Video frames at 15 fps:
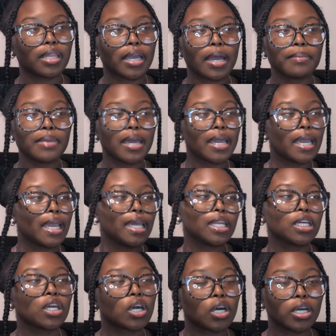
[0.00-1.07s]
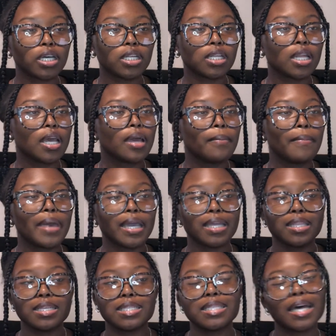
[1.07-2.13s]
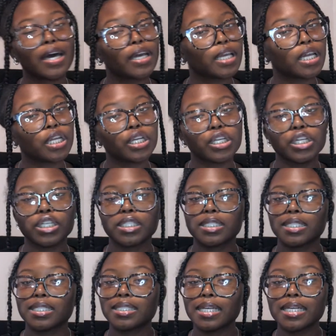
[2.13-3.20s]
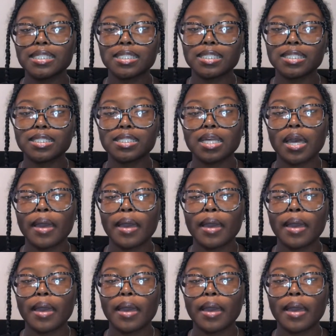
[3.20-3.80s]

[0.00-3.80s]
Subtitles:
Like, I'm not hating on Megan Thee Stallion and her successes,